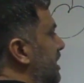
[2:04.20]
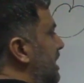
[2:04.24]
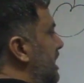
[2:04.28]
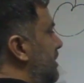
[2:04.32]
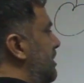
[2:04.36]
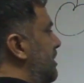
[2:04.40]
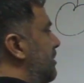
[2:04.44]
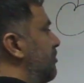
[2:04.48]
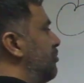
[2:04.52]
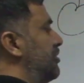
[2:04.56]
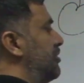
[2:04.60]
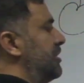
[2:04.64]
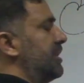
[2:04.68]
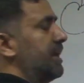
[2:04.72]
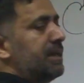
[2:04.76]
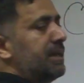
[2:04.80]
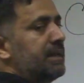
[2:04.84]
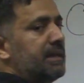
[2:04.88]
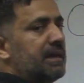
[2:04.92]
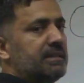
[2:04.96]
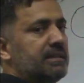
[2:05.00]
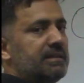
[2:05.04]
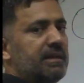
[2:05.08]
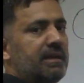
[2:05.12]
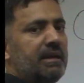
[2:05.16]
come up with any
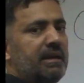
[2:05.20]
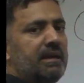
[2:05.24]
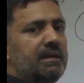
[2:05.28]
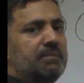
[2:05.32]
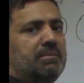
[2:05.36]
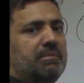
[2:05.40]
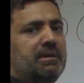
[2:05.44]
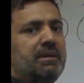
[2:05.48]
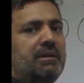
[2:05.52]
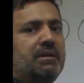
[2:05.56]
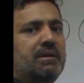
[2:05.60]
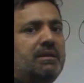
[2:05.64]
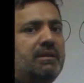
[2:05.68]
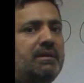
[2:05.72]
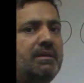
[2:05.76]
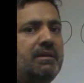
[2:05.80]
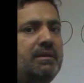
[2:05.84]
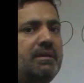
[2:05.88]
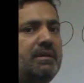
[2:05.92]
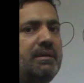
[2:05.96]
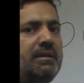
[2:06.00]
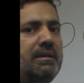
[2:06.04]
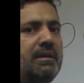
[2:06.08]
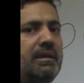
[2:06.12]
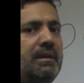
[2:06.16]
other label.
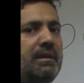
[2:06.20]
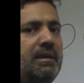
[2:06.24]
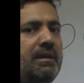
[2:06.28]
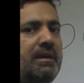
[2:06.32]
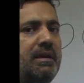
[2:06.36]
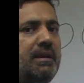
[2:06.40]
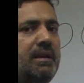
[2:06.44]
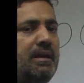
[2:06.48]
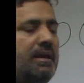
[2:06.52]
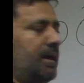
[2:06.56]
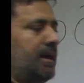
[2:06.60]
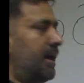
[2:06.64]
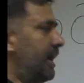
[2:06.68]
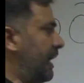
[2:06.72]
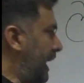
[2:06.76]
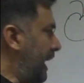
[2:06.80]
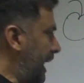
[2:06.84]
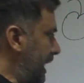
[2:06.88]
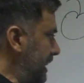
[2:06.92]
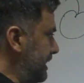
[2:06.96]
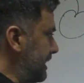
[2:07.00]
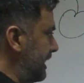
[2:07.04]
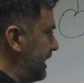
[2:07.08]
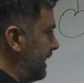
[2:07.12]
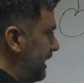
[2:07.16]

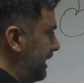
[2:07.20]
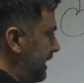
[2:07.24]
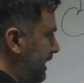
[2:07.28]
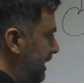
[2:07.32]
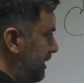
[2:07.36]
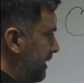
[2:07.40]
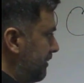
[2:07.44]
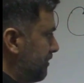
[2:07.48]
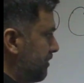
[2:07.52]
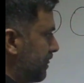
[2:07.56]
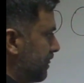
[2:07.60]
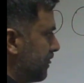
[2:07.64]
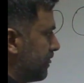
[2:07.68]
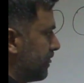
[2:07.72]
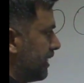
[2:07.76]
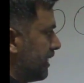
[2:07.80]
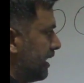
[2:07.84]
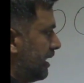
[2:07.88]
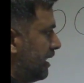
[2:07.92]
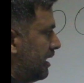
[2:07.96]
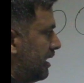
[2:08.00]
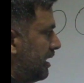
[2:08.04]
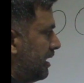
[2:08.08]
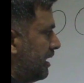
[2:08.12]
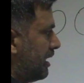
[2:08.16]
And then,
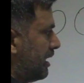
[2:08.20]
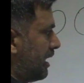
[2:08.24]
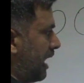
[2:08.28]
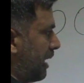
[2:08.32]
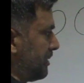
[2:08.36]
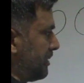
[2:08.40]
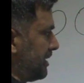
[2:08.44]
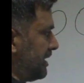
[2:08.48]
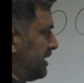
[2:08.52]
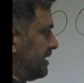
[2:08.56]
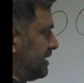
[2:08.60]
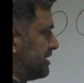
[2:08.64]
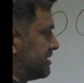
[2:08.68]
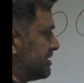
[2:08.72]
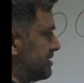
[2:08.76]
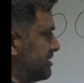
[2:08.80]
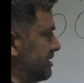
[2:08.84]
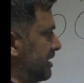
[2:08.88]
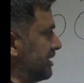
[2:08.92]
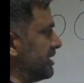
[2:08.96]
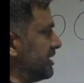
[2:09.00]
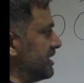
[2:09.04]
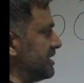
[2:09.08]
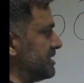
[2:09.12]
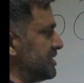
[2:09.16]
it's
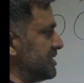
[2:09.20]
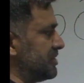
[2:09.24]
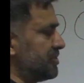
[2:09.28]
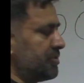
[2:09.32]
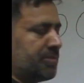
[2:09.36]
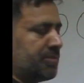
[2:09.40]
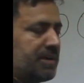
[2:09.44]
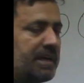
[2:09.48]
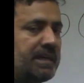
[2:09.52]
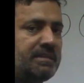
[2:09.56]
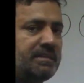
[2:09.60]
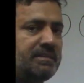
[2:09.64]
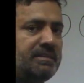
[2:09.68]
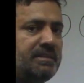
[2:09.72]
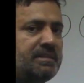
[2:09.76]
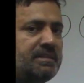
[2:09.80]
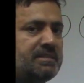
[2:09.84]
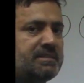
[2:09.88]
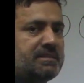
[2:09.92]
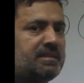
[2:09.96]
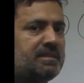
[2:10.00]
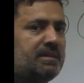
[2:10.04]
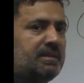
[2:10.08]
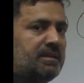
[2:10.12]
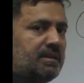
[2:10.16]
not easy to write
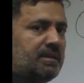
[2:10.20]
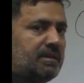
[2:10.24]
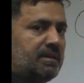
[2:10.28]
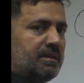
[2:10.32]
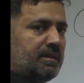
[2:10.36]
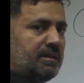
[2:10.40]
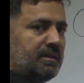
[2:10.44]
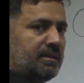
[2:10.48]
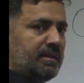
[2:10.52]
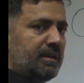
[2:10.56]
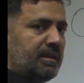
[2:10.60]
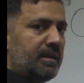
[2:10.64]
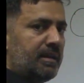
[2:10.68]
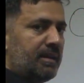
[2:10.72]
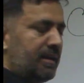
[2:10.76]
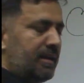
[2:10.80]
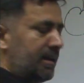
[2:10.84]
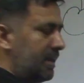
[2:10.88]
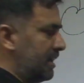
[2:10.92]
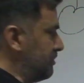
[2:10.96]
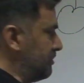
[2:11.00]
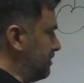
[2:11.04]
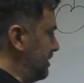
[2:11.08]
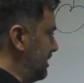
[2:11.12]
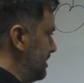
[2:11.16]
these
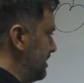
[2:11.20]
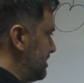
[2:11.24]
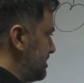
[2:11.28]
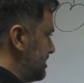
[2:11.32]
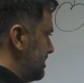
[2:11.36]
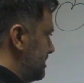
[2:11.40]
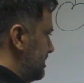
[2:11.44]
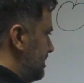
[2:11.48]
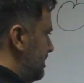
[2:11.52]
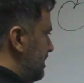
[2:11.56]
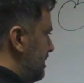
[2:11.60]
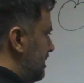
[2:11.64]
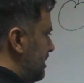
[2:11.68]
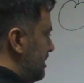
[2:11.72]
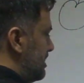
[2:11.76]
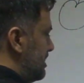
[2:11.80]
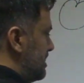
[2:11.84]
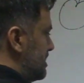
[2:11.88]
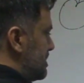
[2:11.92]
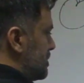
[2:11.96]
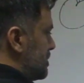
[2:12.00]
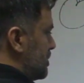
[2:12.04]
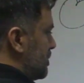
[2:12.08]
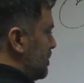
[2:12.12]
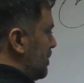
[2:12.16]
labels.
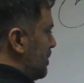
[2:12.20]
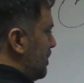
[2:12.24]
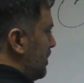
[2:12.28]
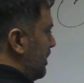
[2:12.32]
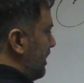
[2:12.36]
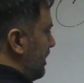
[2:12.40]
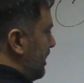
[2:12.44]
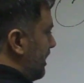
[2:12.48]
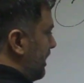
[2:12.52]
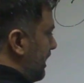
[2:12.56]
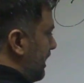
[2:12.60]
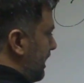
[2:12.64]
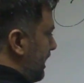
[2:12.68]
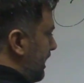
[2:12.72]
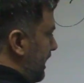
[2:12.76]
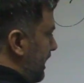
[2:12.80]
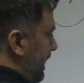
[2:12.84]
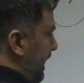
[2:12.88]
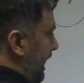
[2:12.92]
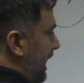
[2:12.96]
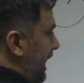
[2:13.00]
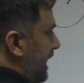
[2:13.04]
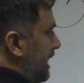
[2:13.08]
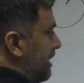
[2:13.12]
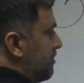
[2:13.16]
So
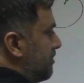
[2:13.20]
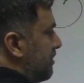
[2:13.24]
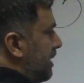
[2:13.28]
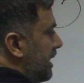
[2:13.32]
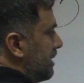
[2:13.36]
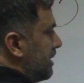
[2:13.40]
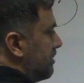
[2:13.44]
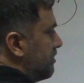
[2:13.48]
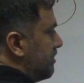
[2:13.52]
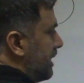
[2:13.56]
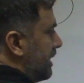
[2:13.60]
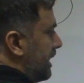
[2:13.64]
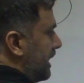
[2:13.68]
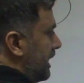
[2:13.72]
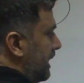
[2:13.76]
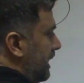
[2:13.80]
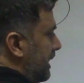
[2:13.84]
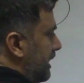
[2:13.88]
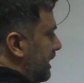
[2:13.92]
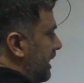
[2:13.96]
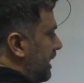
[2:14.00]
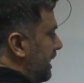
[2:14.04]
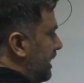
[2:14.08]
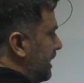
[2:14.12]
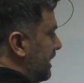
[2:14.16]
in my
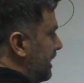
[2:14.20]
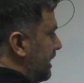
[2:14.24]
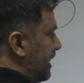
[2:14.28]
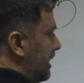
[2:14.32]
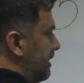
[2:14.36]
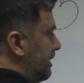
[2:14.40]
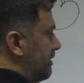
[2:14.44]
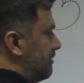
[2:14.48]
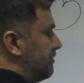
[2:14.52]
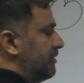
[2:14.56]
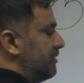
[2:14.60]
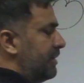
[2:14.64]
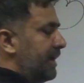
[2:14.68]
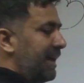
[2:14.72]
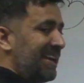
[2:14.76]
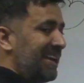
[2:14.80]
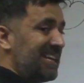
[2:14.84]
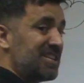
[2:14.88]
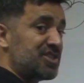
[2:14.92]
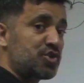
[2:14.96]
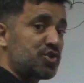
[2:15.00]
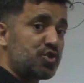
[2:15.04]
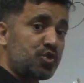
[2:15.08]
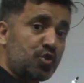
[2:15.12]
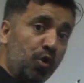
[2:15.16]
mind, I have a
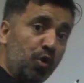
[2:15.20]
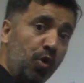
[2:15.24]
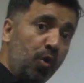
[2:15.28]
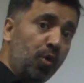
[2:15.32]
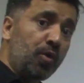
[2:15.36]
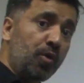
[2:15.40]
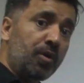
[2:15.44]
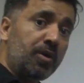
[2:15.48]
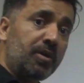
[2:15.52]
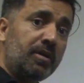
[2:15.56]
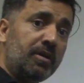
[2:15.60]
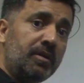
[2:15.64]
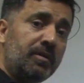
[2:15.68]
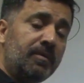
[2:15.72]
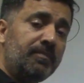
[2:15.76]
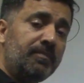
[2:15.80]
store,